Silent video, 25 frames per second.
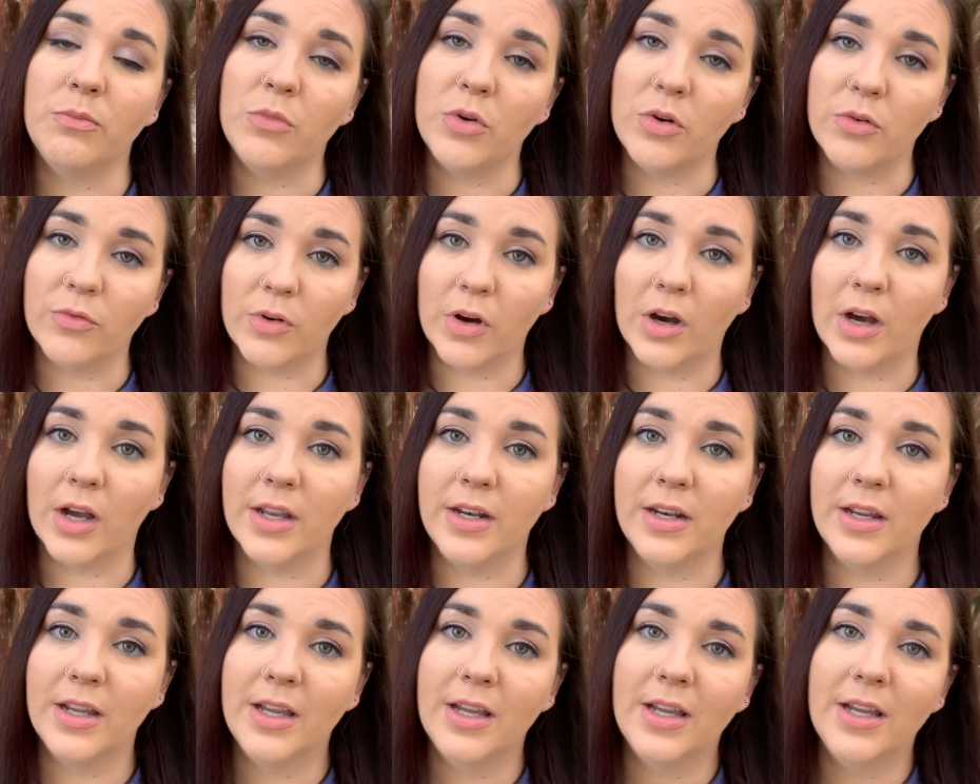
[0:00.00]
move
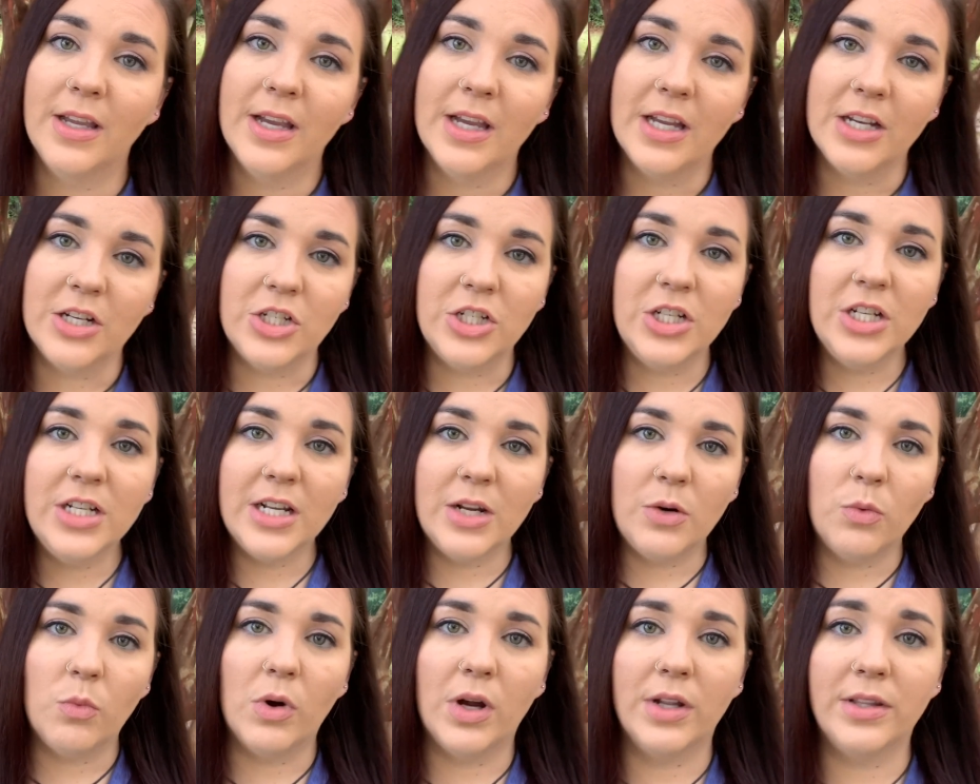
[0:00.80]
on. And she
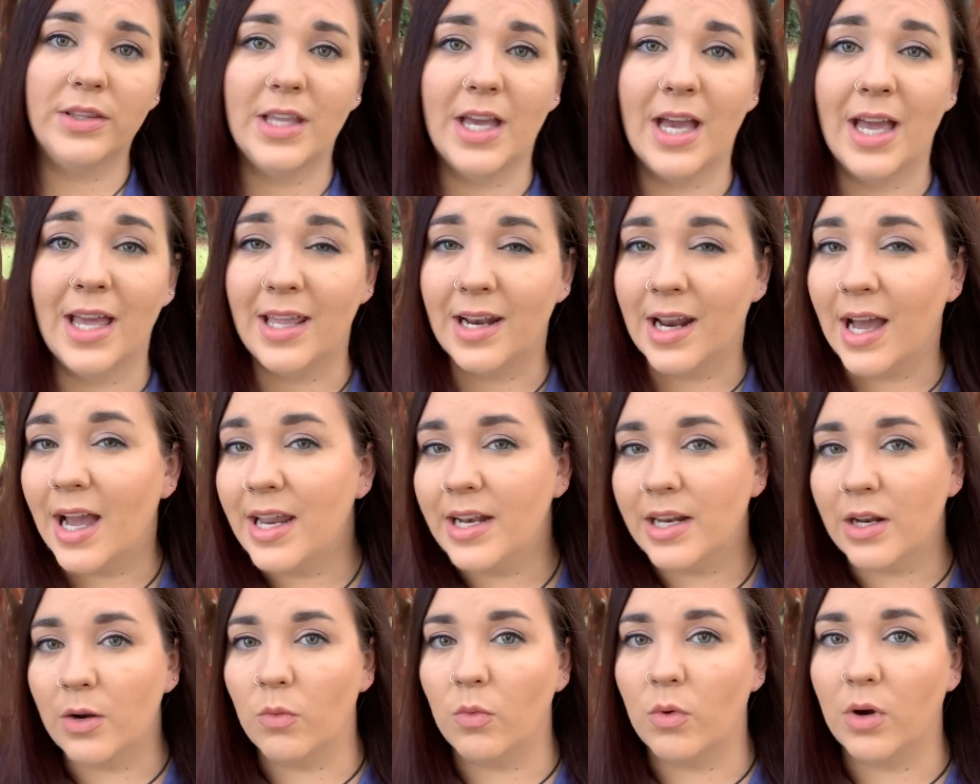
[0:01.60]
didn't want that and I
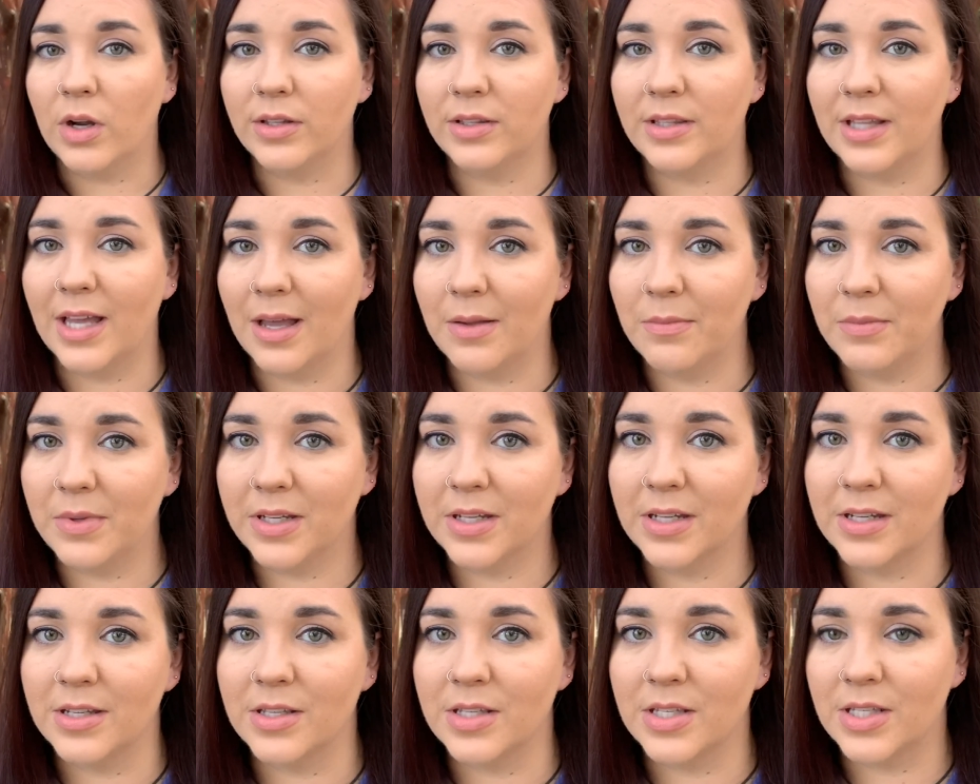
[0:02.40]
didn't want that
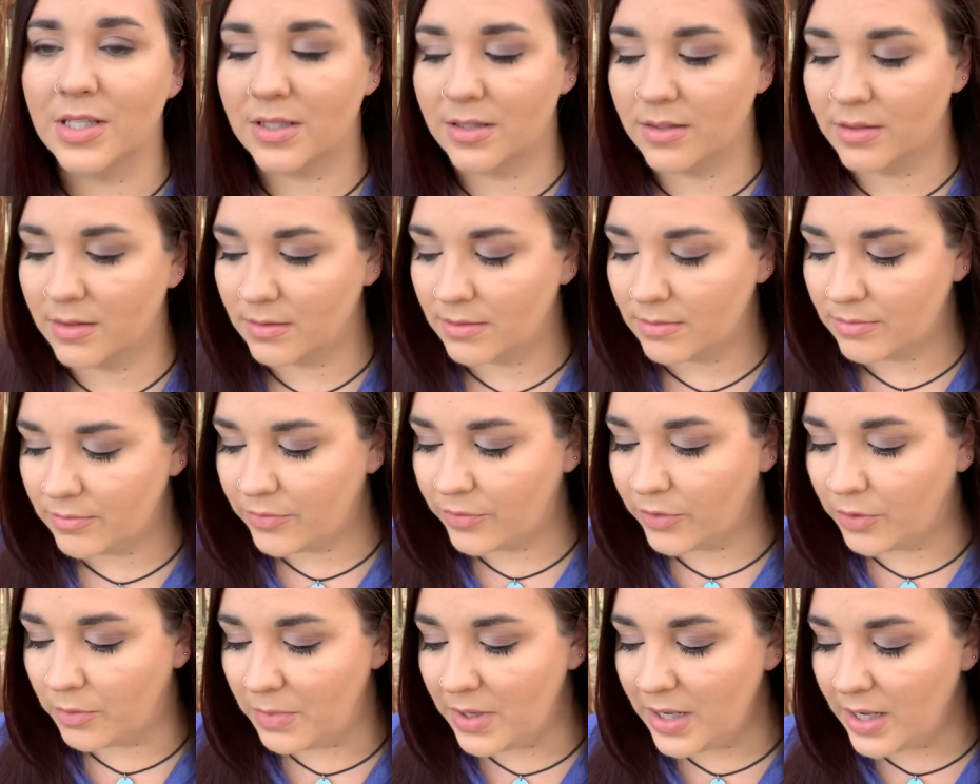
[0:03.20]
because
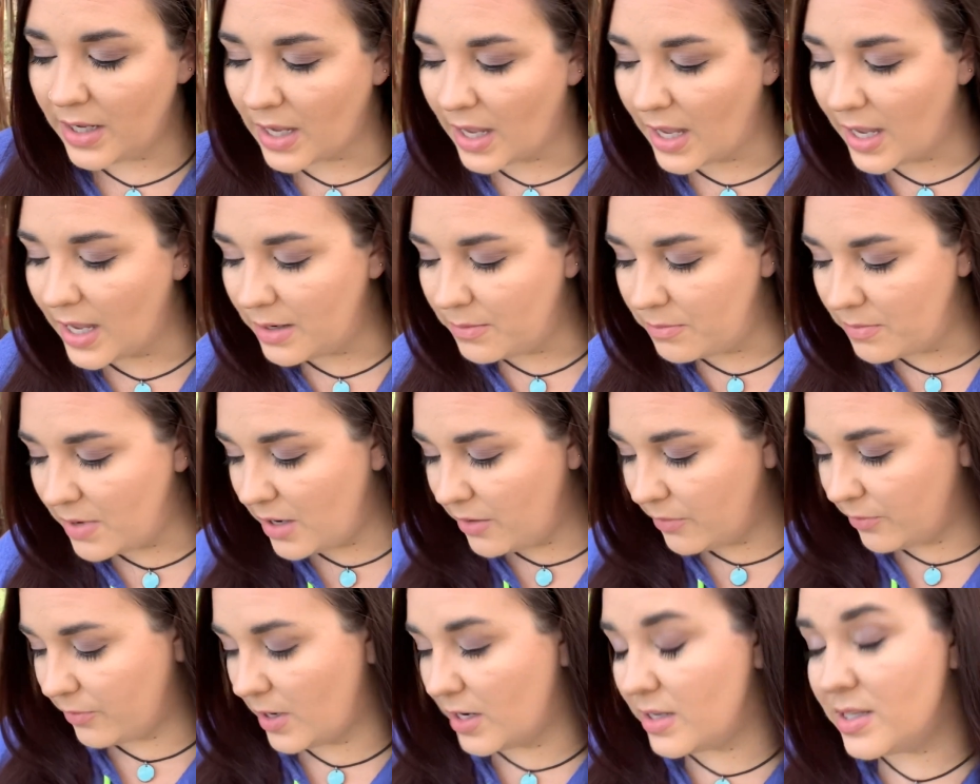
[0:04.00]
for me, I had
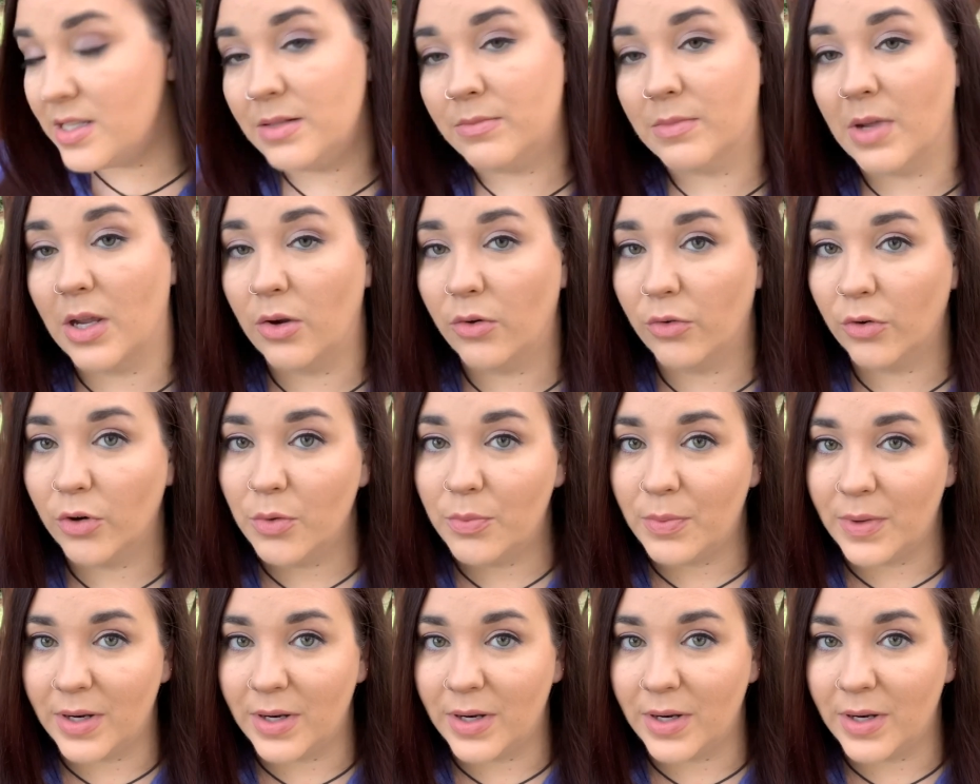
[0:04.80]
made friends in my group.